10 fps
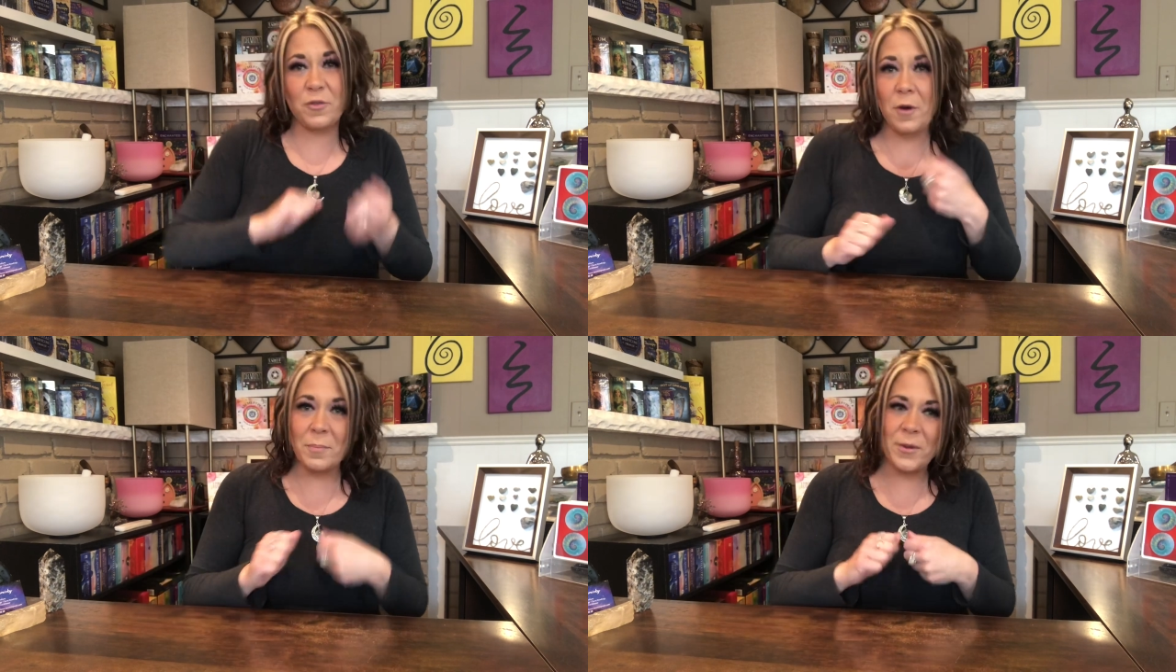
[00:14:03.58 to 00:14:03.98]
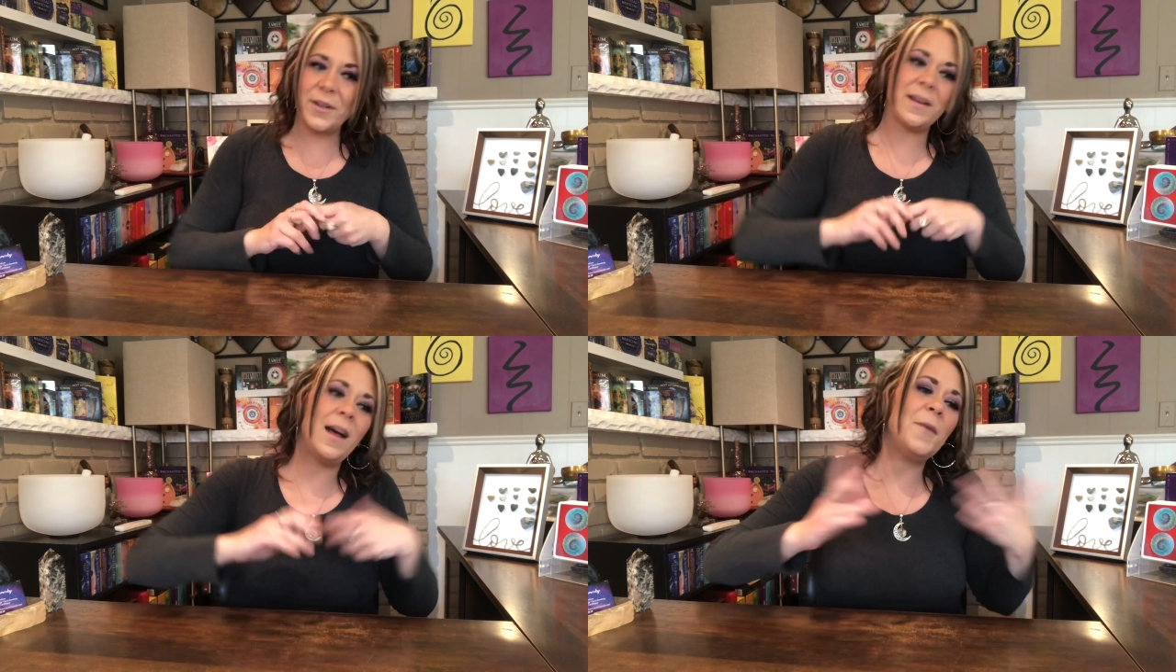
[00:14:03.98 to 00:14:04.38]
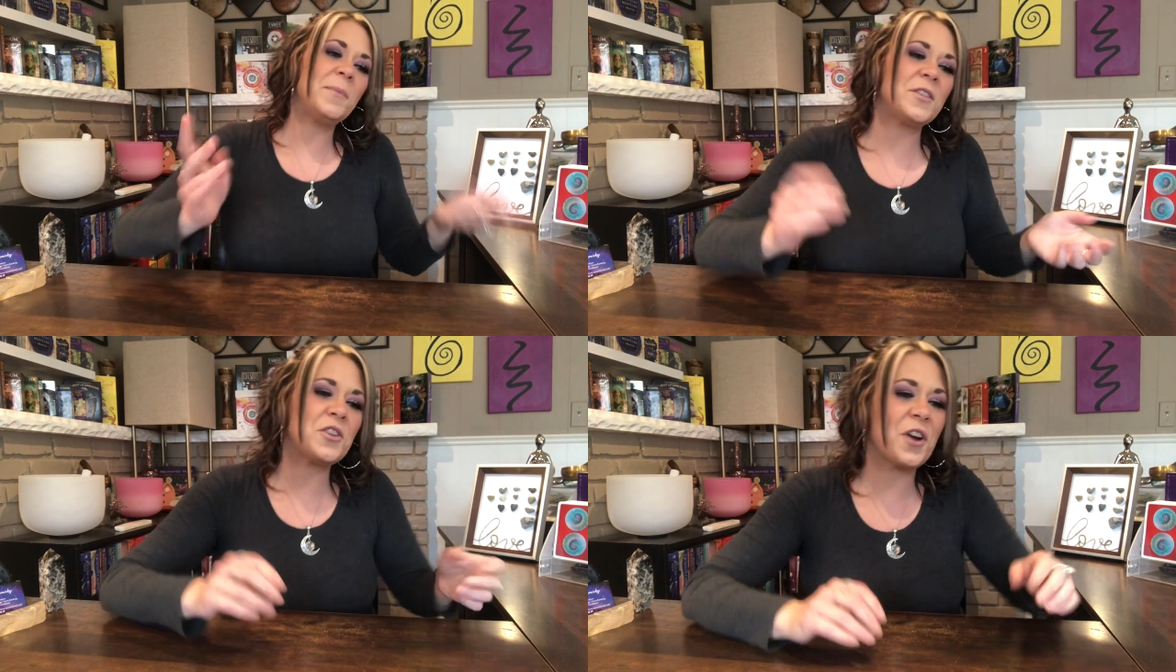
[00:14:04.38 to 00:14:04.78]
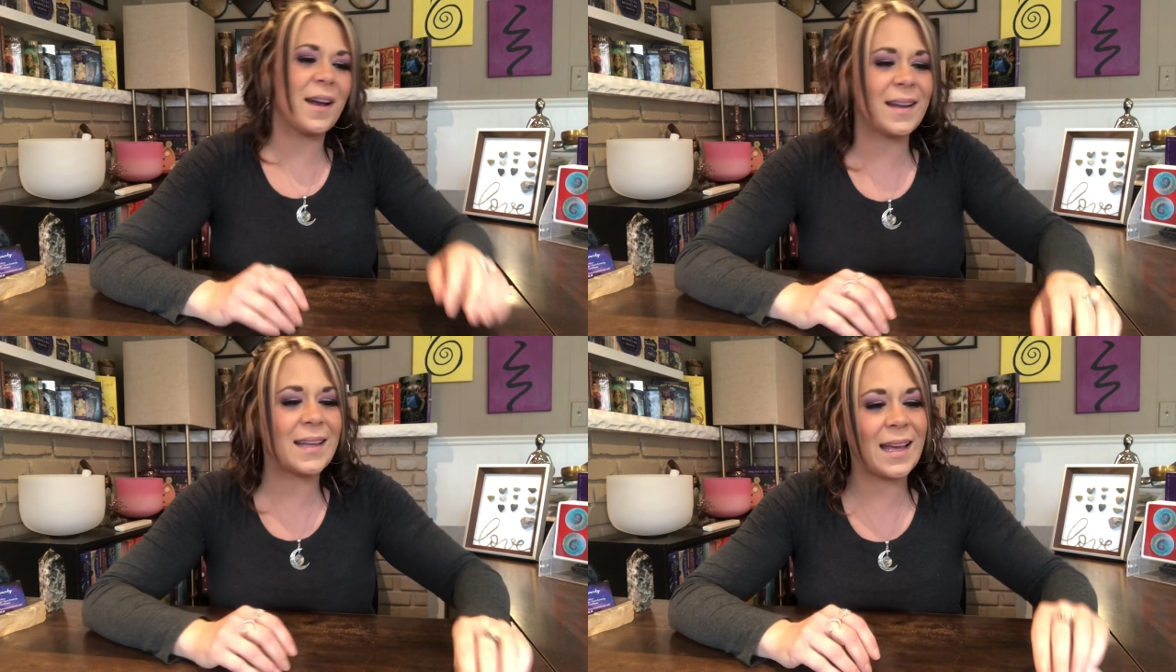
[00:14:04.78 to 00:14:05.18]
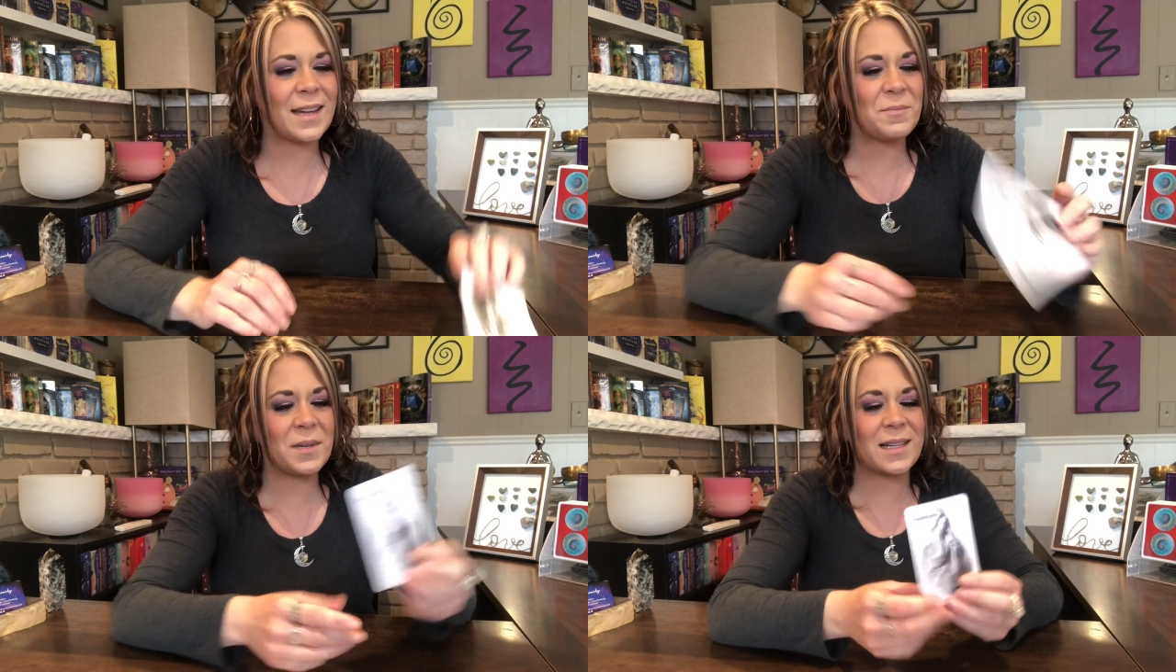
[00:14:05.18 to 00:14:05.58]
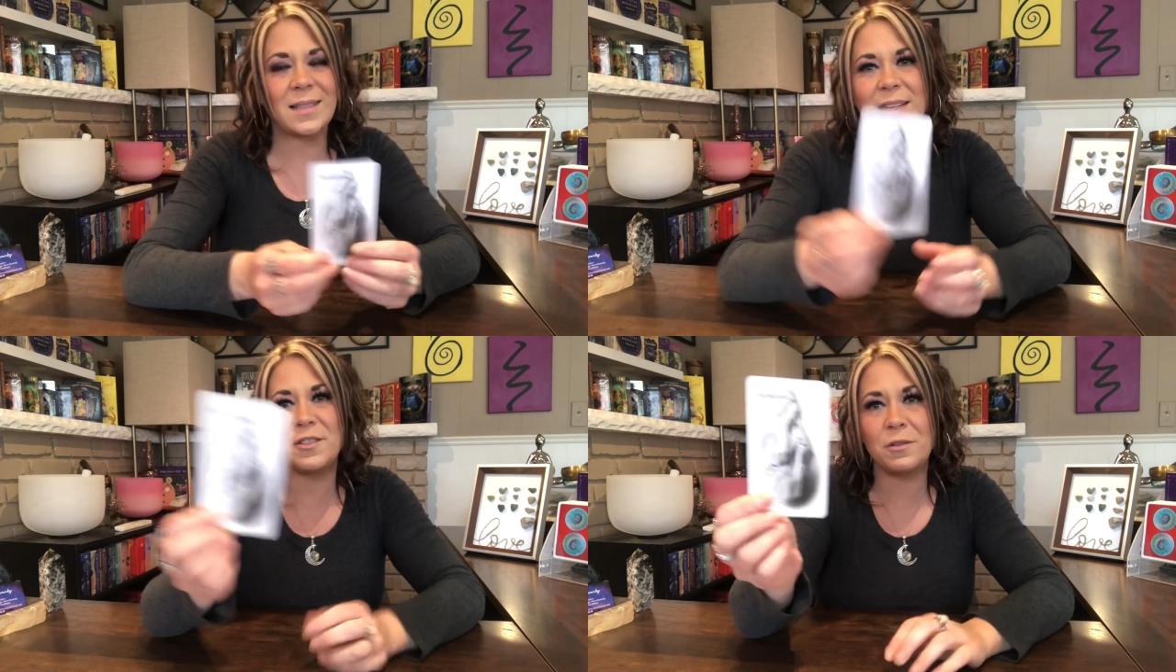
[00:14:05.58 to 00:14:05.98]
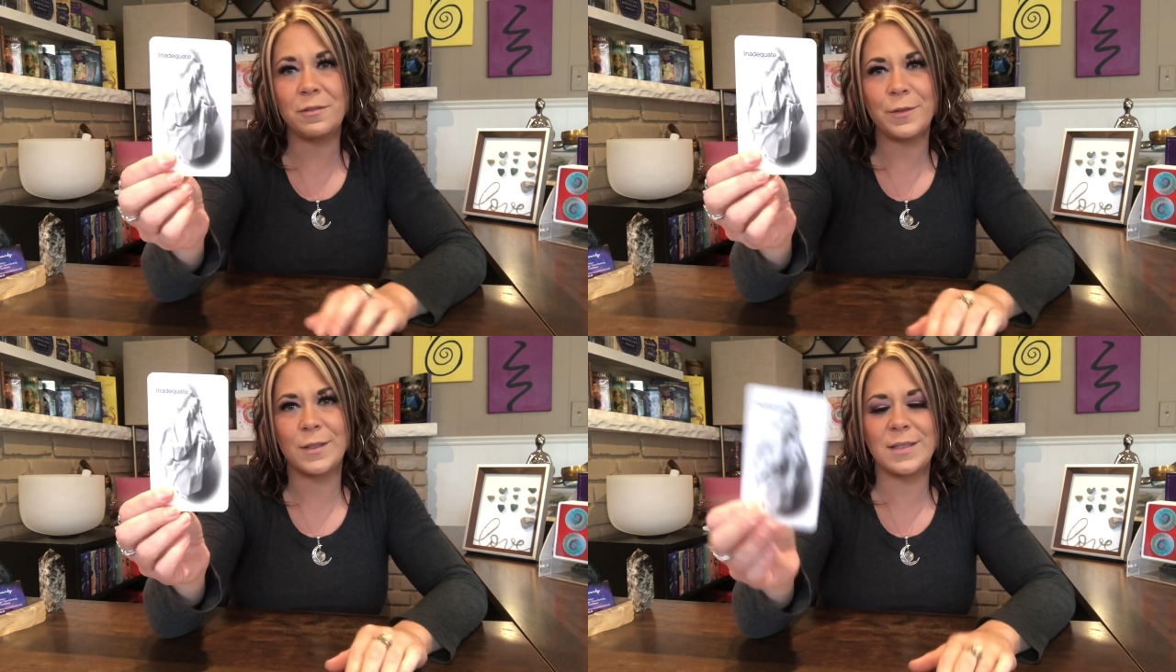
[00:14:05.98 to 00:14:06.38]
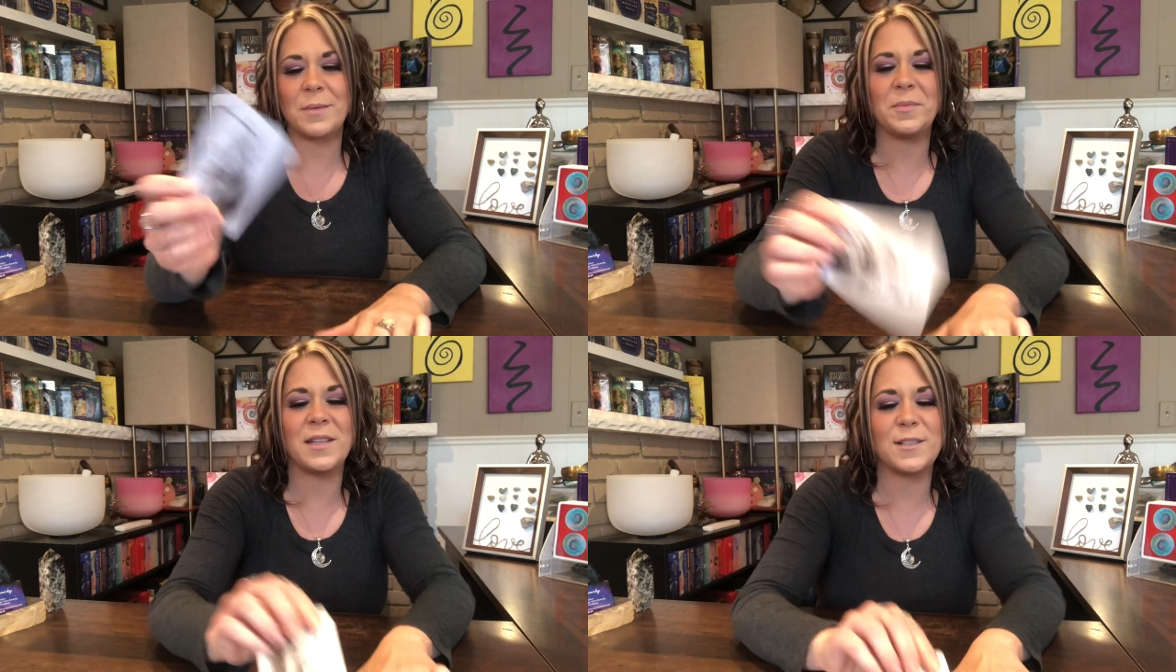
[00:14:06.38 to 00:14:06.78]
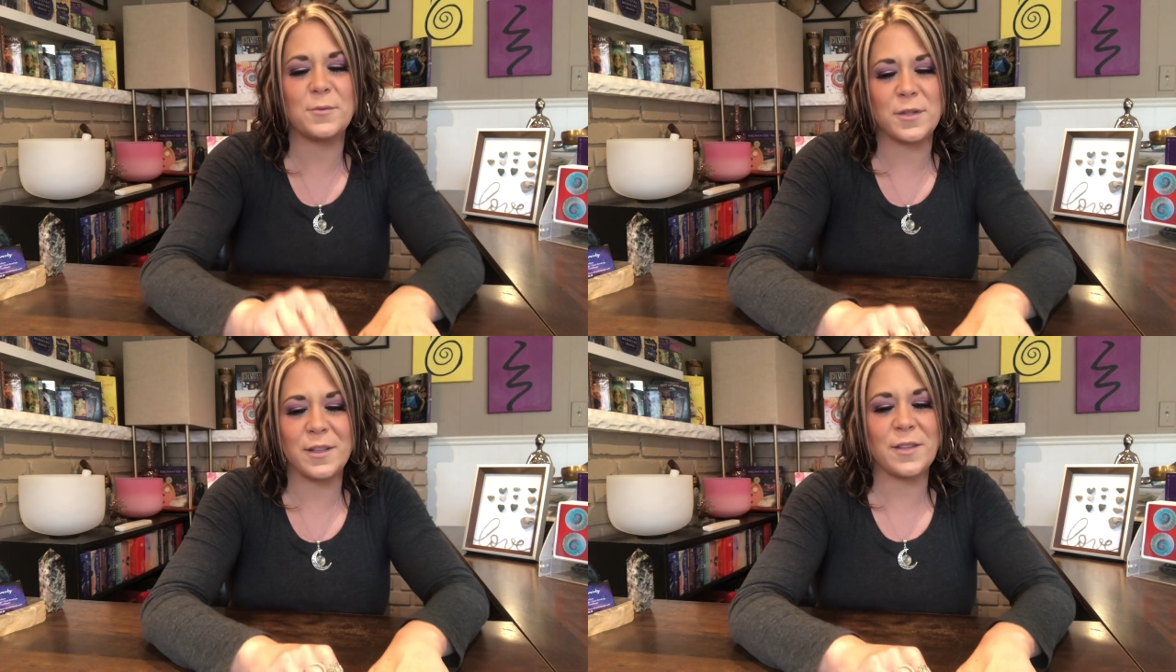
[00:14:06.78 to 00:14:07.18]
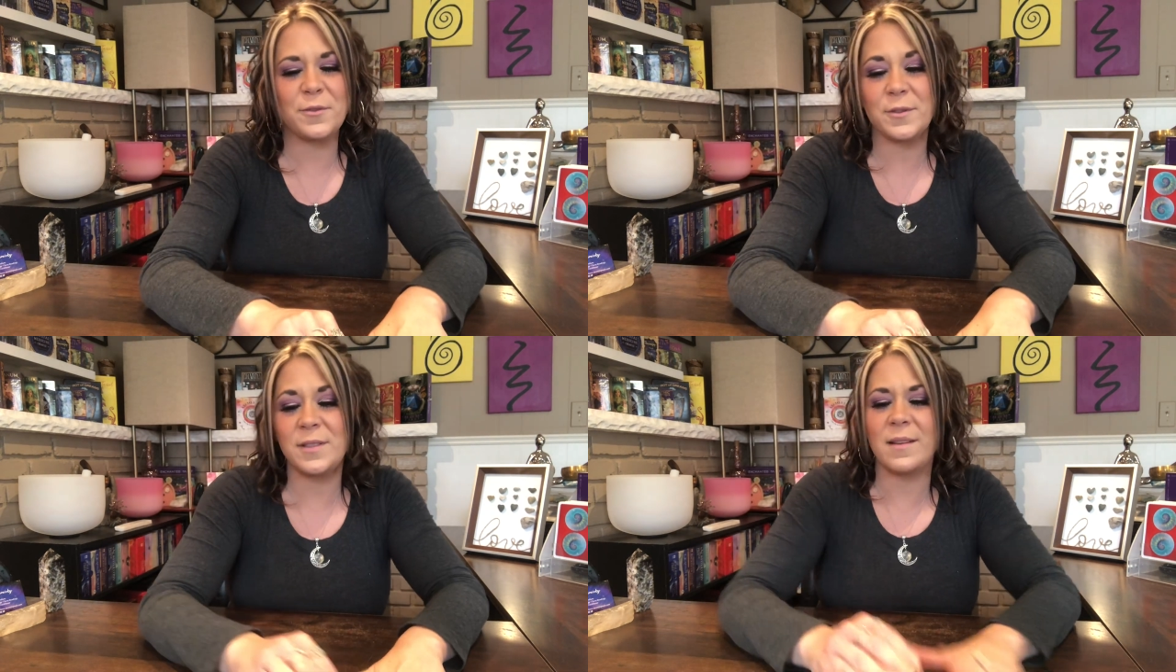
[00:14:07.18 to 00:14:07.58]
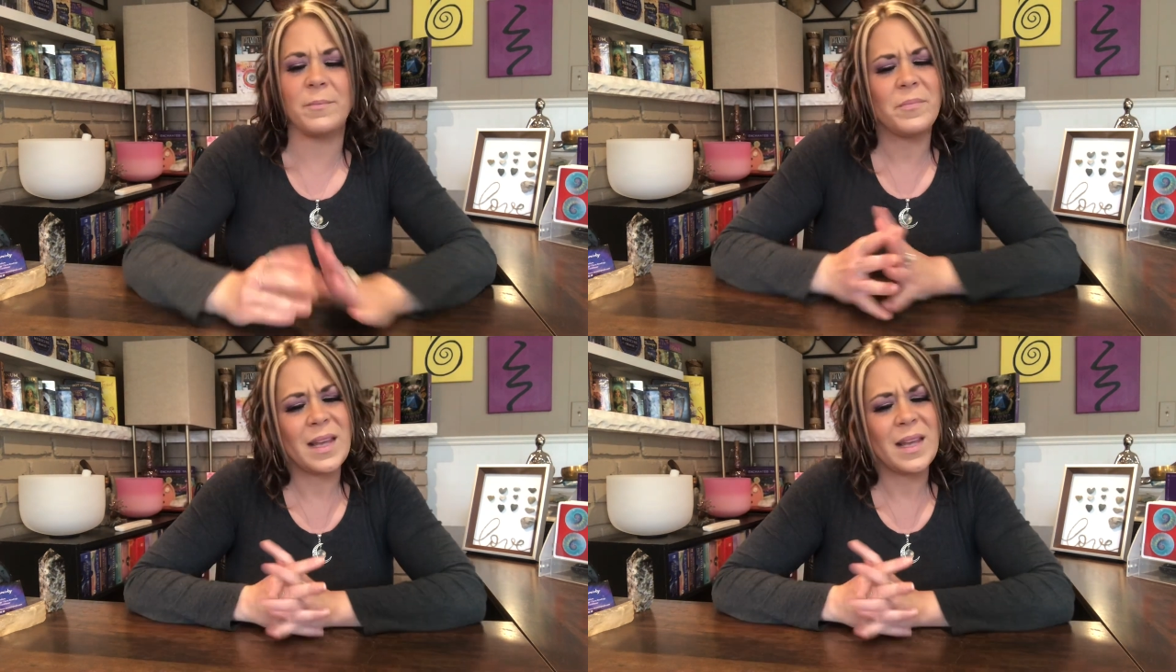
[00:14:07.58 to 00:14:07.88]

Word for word: crumpled it up and tried again because they do feel somebody is working through some